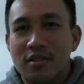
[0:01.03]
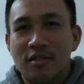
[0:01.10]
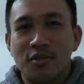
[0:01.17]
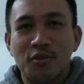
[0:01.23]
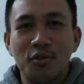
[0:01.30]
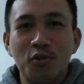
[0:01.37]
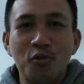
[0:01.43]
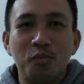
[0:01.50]
it's
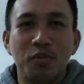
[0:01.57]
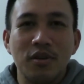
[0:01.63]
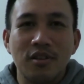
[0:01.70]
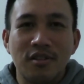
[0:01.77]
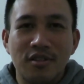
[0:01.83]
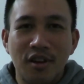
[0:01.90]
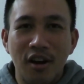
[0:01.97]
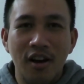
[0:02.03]

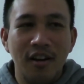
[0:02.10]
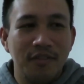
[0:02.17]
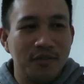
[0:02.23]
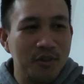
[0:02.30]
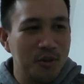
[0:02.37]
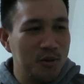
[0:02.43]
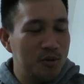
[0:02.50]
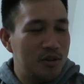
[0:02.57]
super
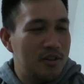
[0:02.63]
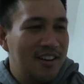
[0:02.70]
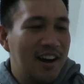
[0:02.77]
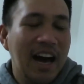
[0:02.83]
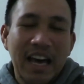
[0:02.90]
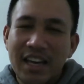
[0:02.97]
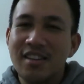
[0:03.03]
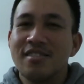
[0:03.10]
soft, dude.
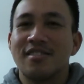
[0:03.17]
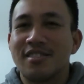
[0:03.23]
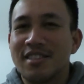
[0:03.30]
I can